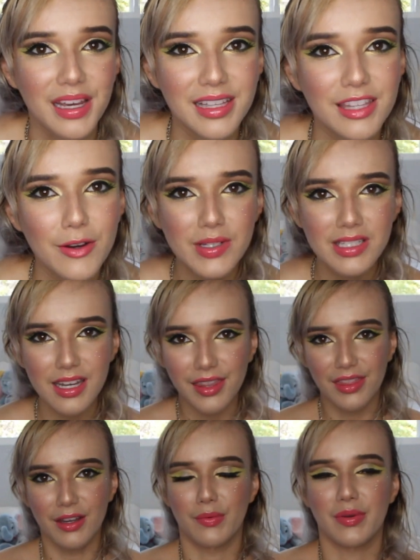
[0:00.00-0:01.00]
Like, there was
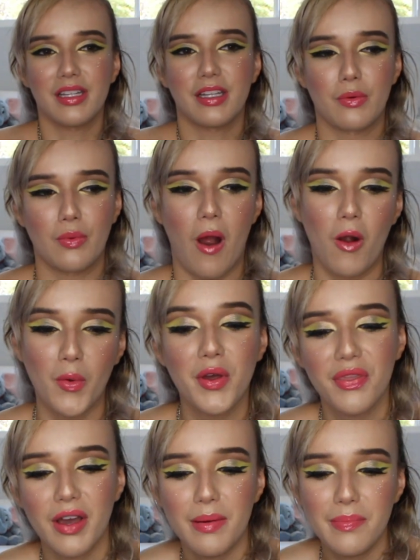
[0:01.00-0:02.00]
nothing really wrong
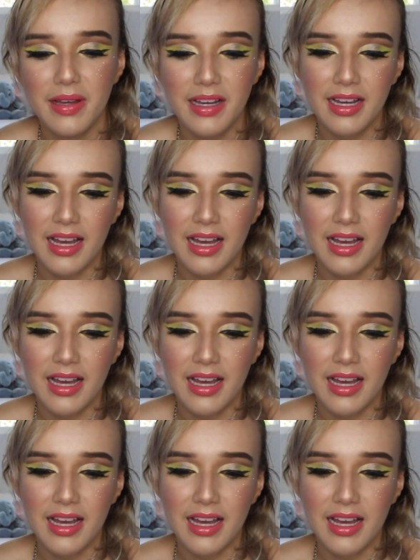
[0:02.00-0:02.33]
with them.